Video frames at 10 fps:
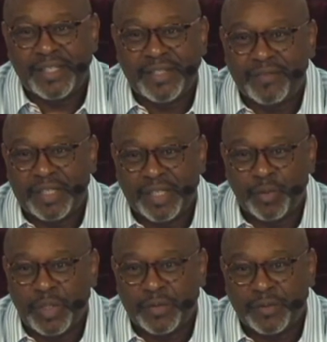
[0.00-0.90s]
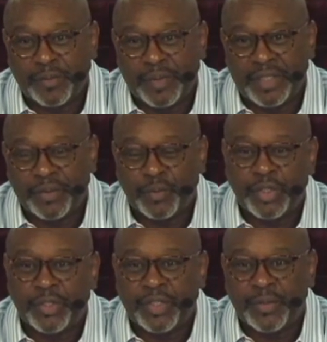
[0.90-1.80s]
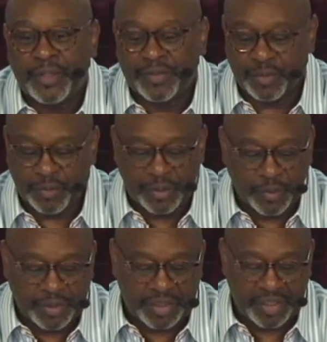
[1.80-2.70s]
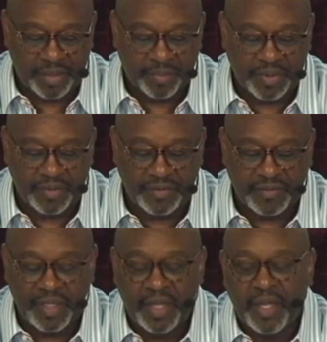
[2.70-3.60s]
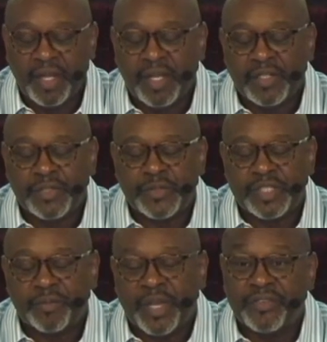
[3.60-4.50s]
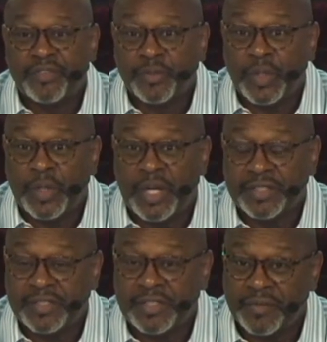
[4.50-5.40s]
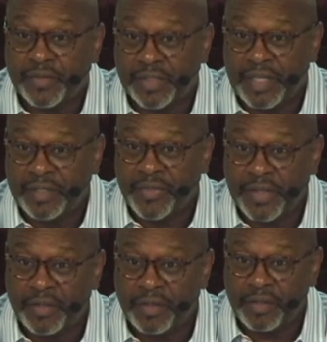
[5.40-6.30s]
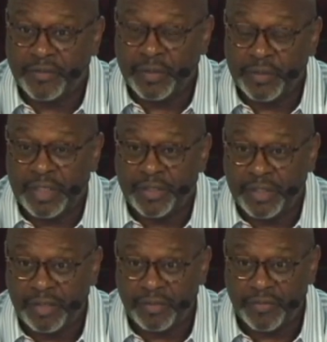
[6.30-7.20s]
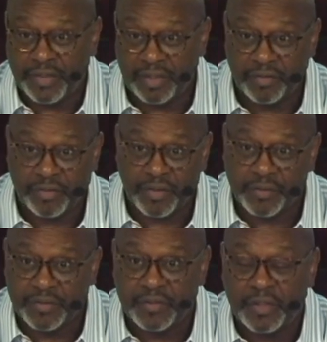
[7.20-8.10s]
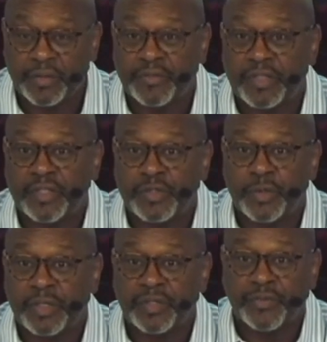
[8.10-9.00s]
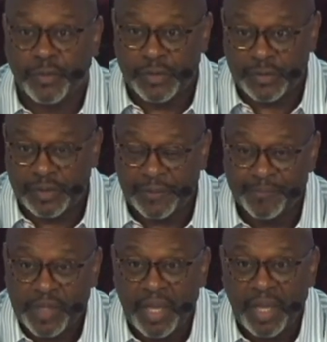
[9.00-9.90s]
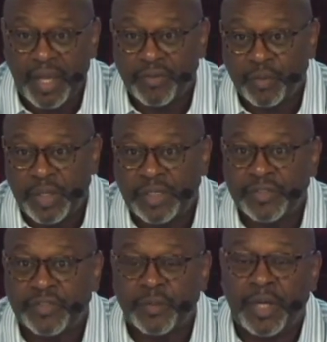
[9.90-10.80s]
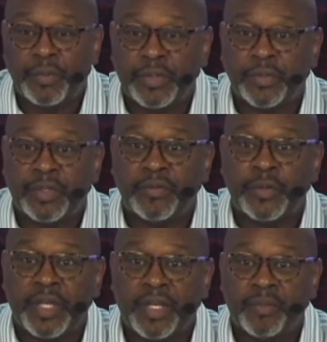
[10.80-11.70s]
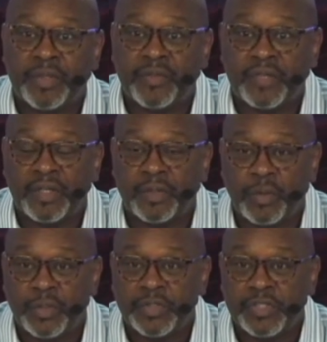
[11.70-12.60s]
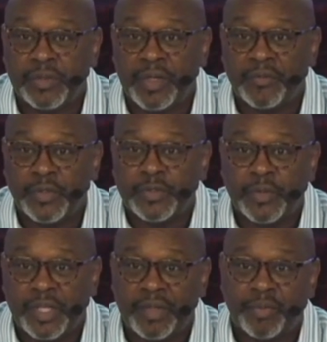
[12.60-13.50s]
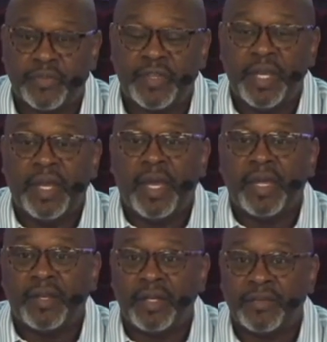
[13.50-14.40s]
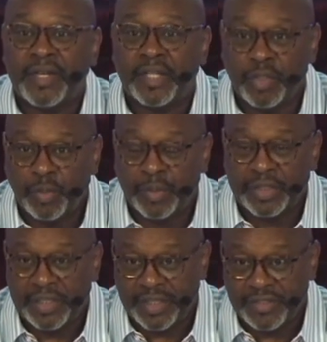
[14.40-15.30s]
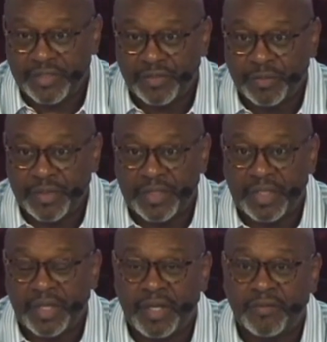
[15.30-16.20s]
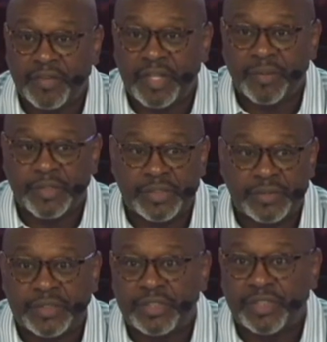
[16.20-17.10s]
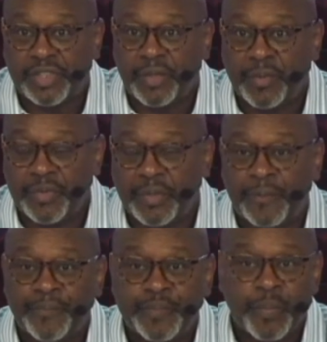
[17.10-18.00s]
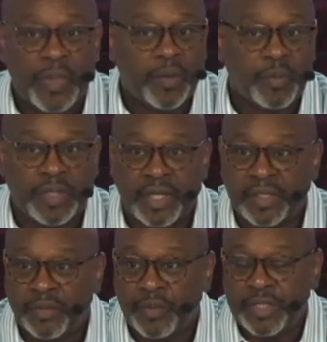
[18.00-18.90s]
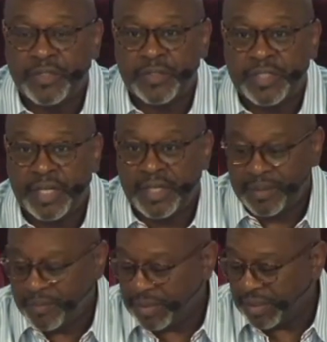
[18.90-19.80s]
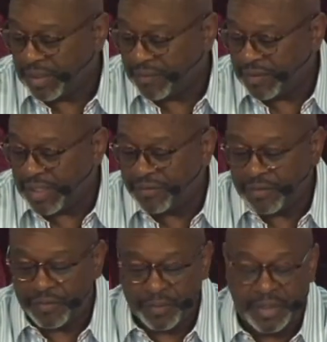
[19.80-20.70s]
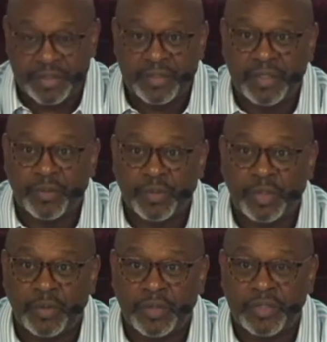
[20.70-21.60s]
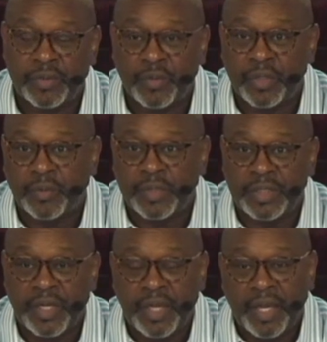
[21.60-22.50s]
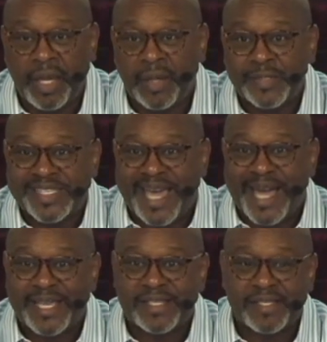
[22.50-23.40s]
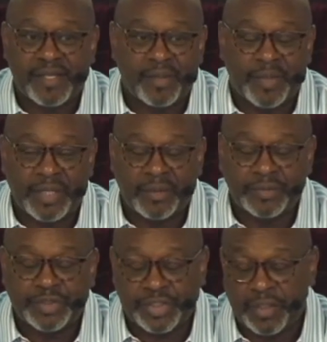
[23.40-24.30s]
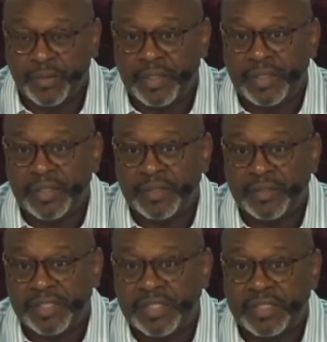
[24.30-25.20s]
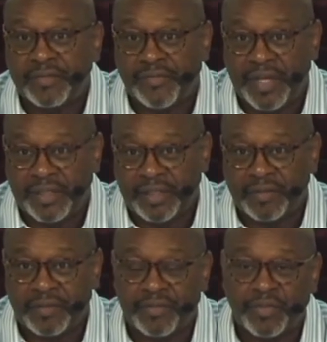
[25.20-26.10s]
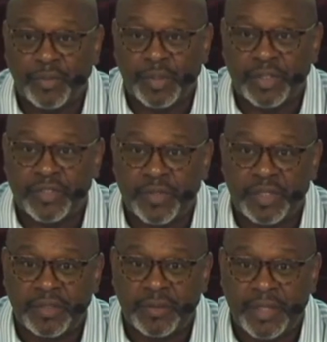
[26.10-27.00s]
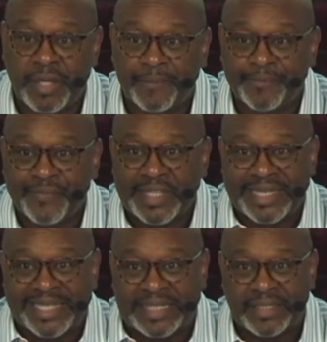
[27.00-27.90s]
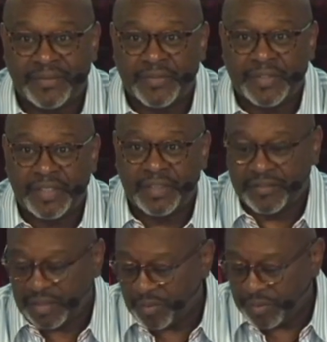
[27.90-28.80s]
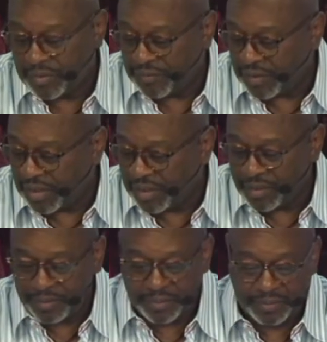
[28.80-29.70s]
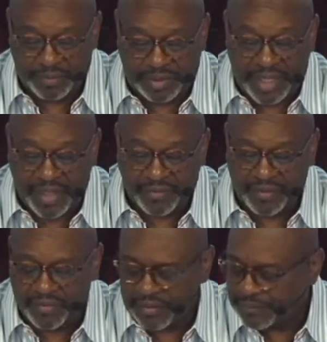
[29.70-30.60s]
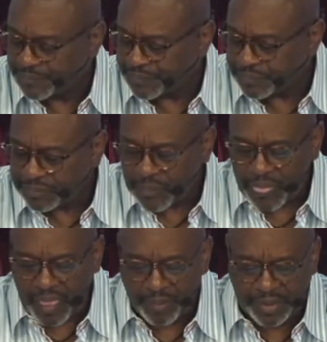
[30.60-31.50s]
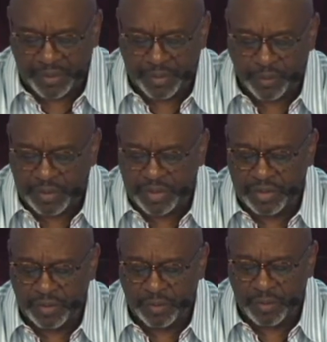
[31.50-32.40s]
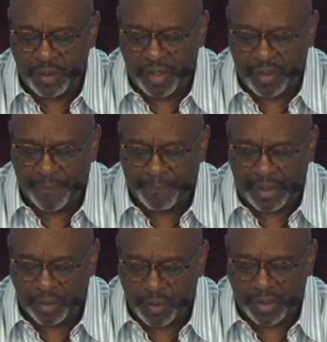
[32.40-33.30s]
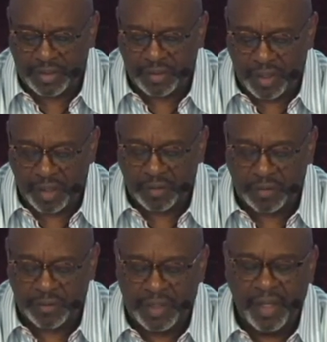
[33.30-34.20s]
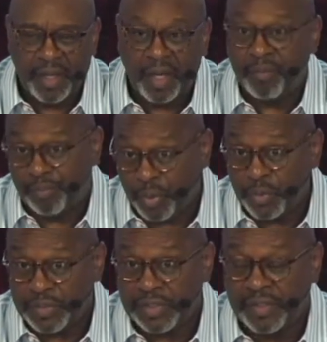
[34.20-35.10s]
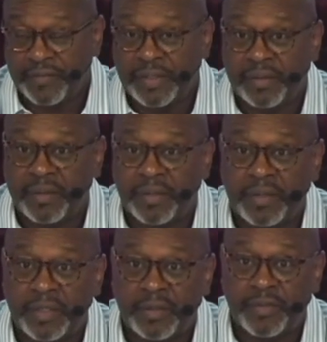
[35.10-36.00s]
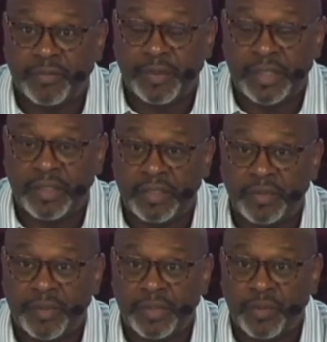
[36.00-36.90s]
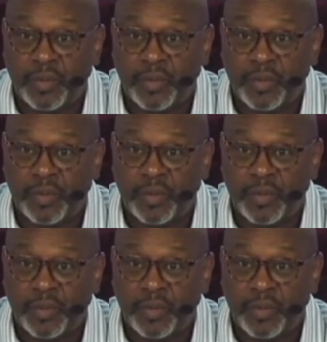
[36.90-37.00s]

evening and welcome in. We're here at the Greenwood campus, 210 Pansy Road, Hodges, South Carolina. Thank all of you that are here for in-service and those that are joining us virtually, as well as to our Greenville campus and, of course, to our virtual campus and all of our global connections. We thank God for the opportunity to share with you. We're not going to waste your time. Got a lot of information that we're going to work with. I was asked about sharing and teaching finances, so we're going to try to do that for the next couple of classes. But I'm going to read to you an article, a portion of it, and it'll explain a little bit of